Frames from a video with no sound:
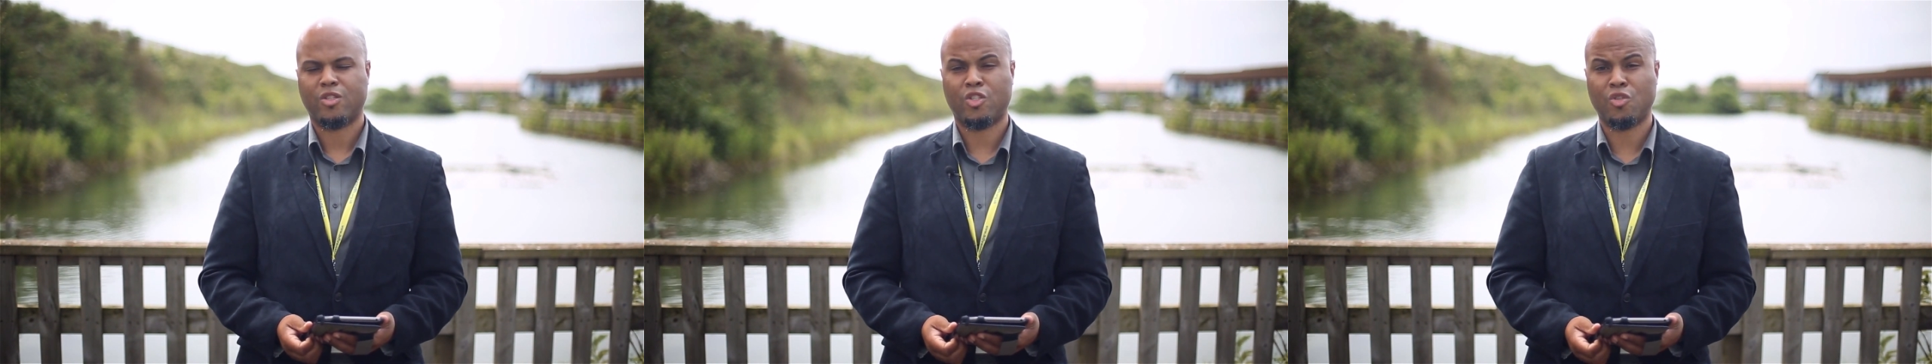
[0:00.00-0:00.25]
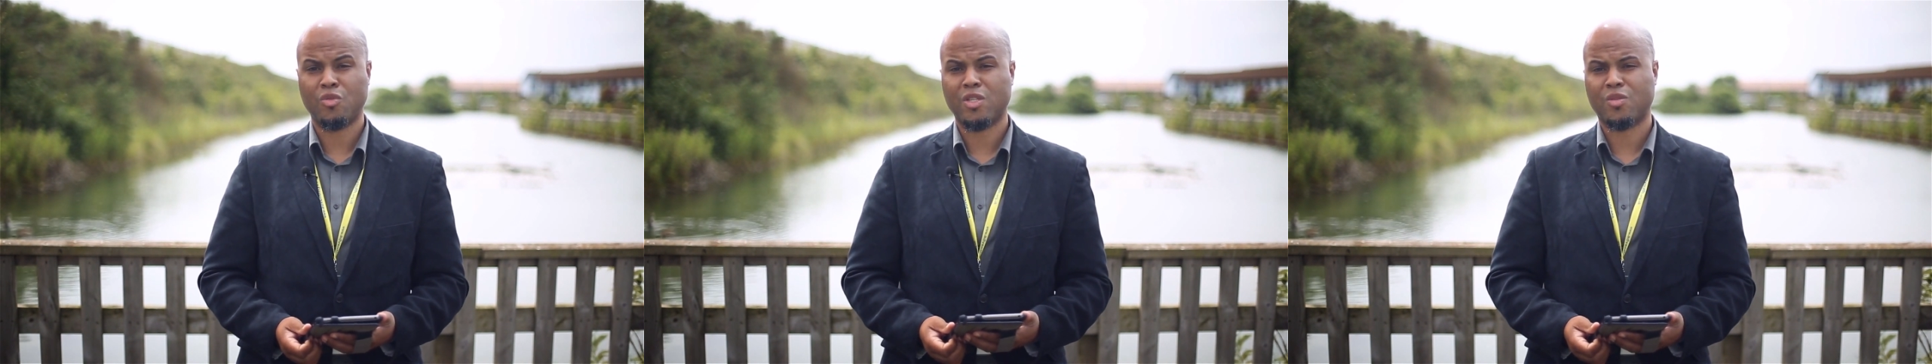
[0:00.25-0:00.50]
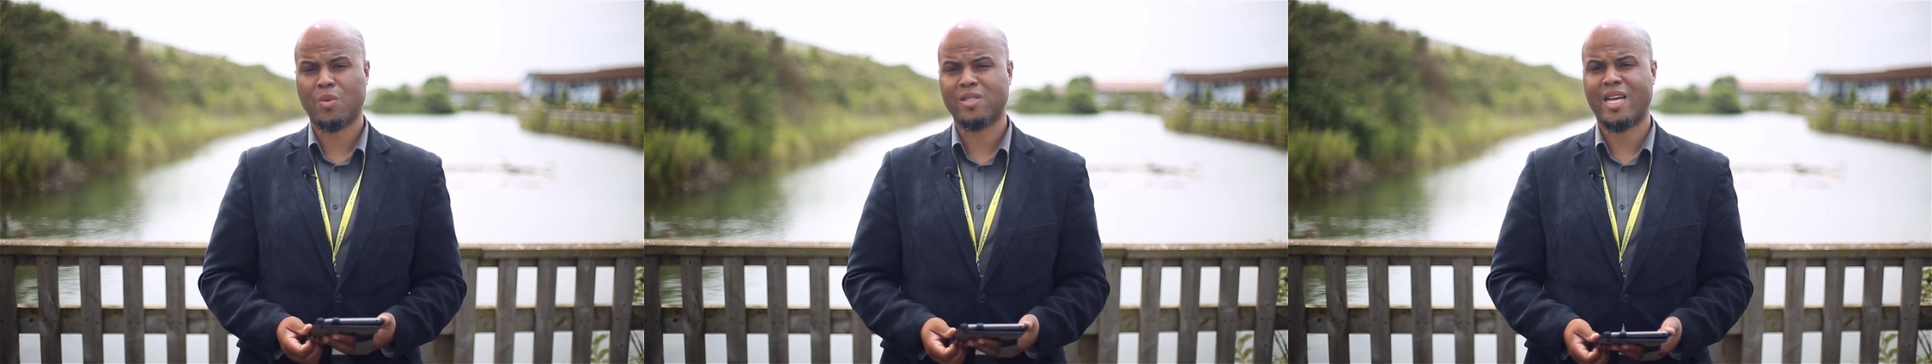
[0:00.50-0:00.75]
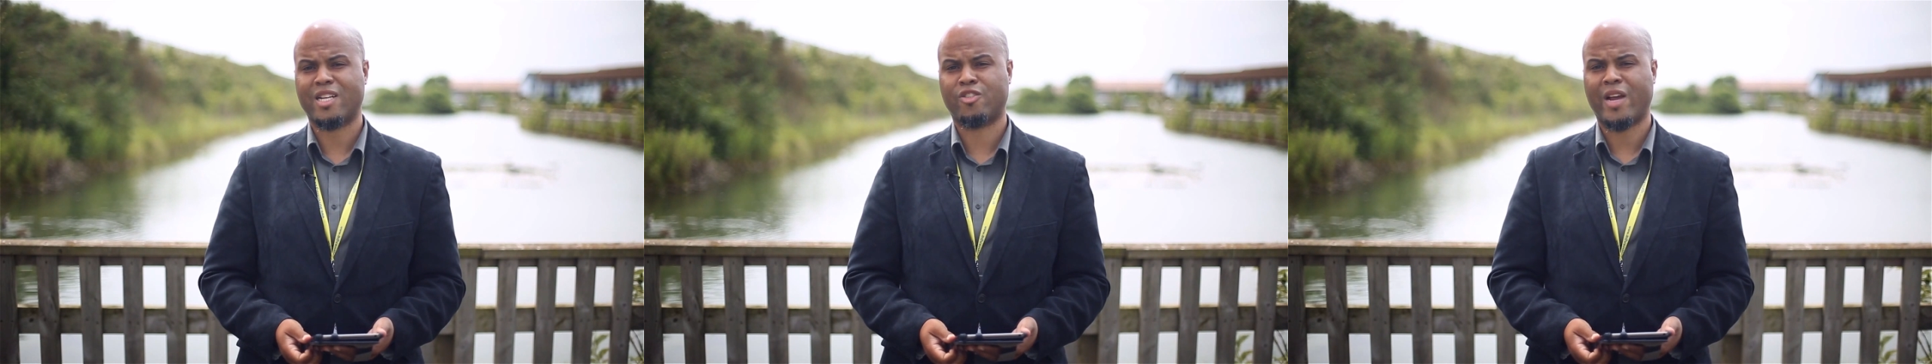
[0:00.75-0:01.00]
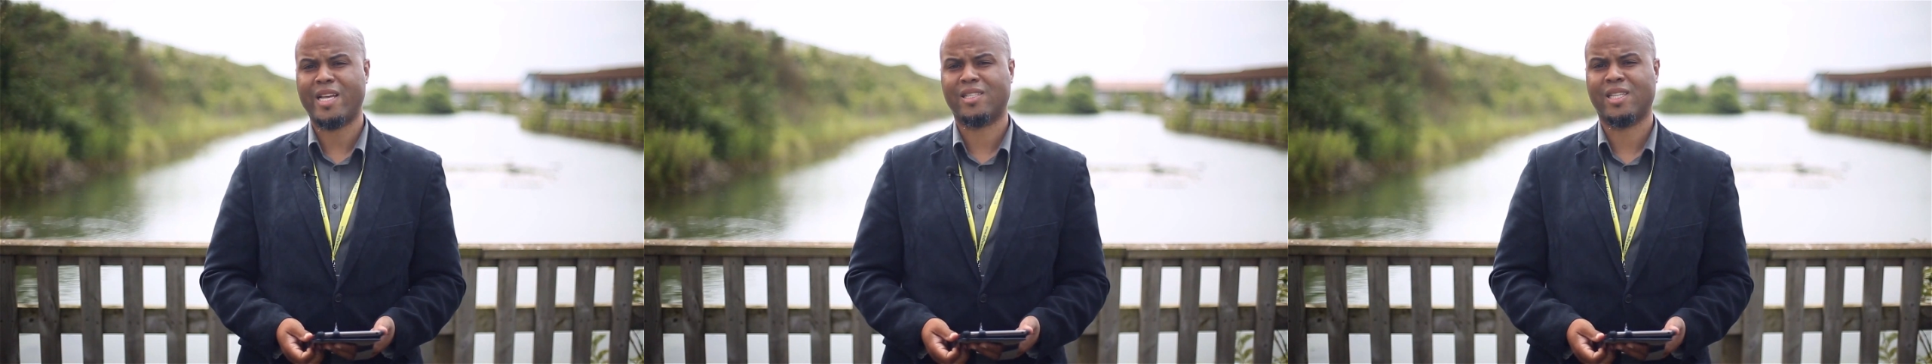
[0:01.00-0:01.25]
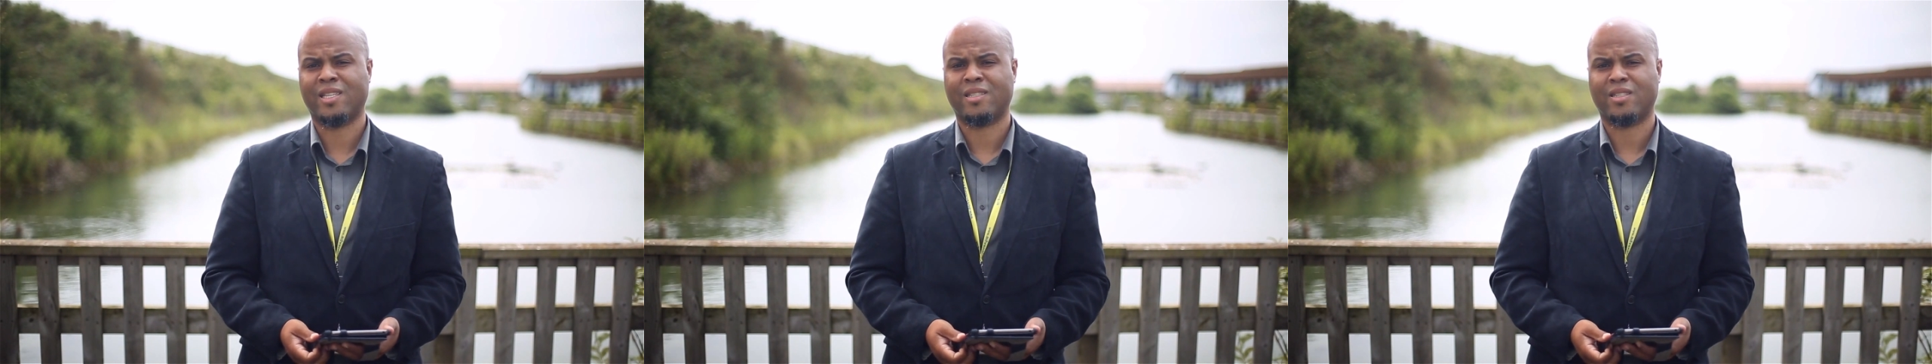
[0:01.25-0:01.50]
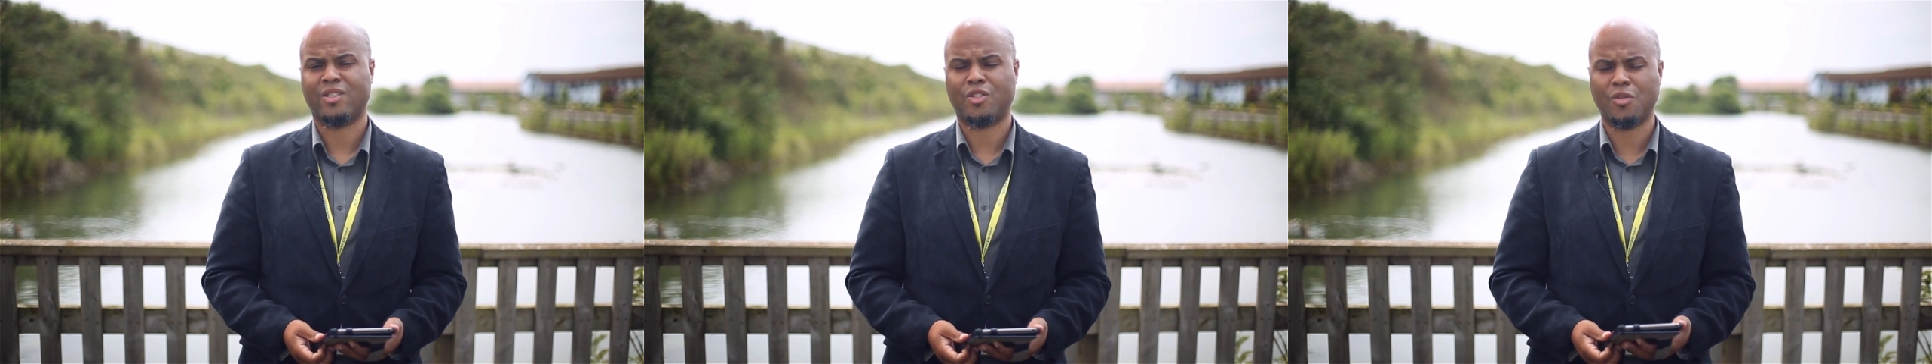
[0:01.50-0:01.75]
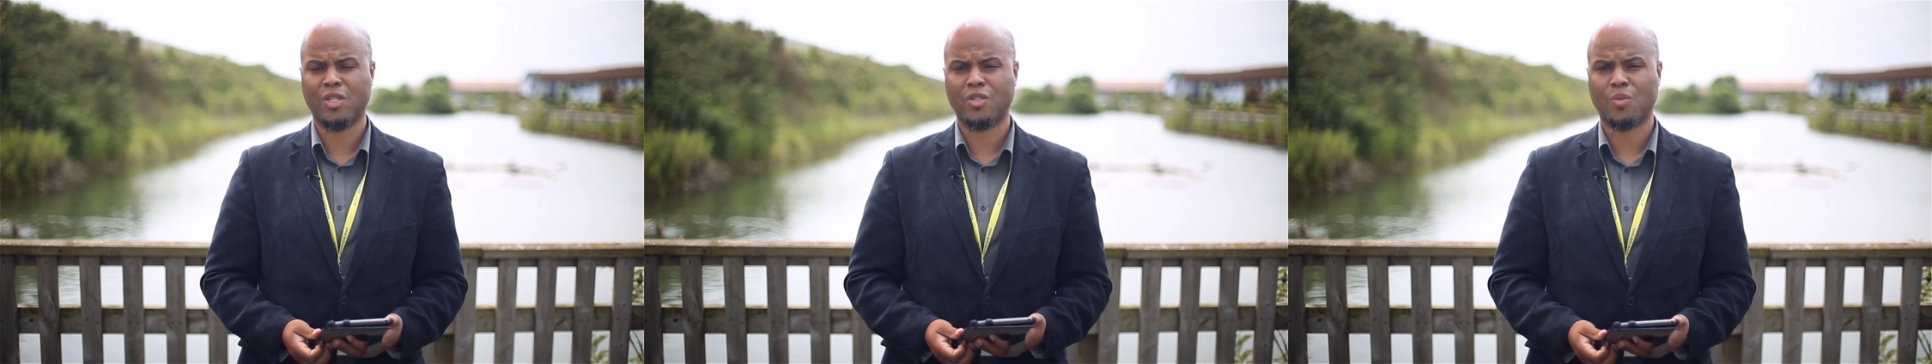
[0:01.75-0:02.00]
Judas was that traitor.
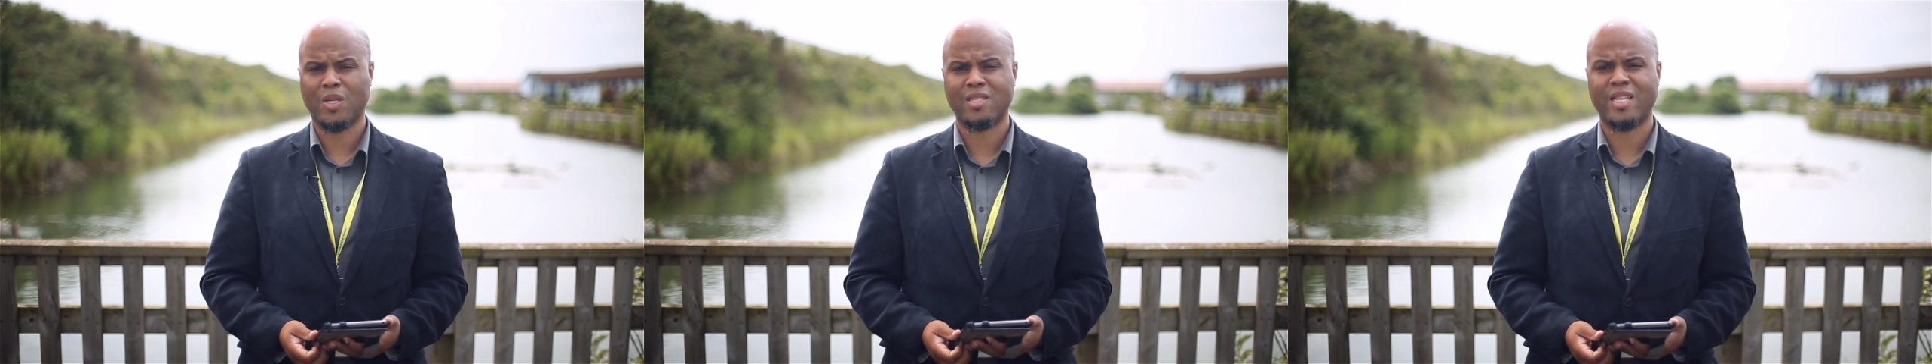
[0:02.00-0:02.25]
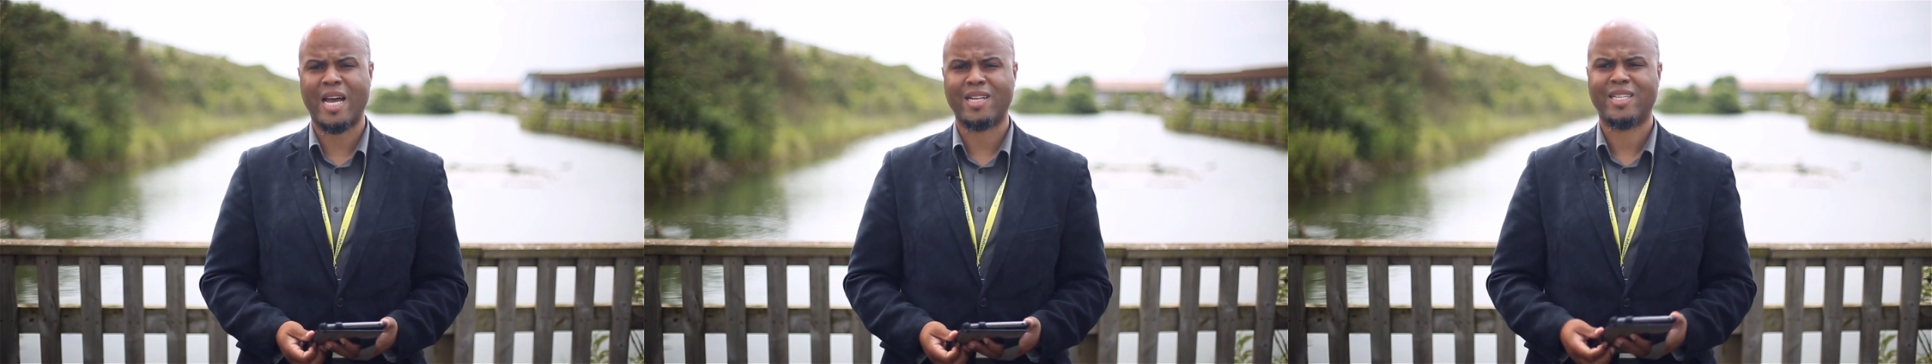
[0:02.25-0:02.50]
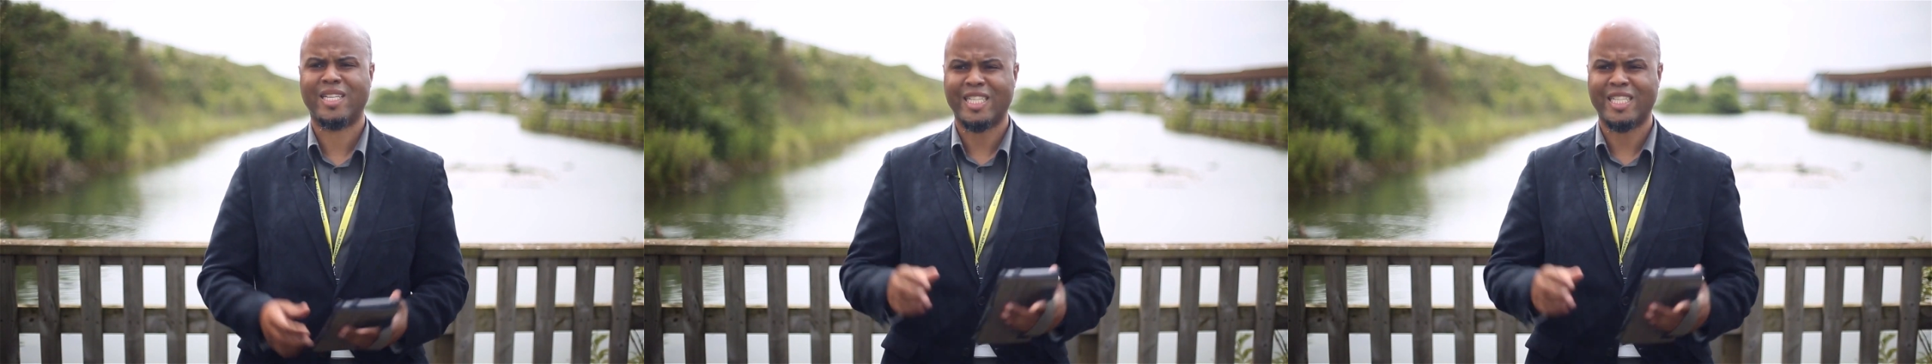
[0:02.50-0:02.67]
Judas was that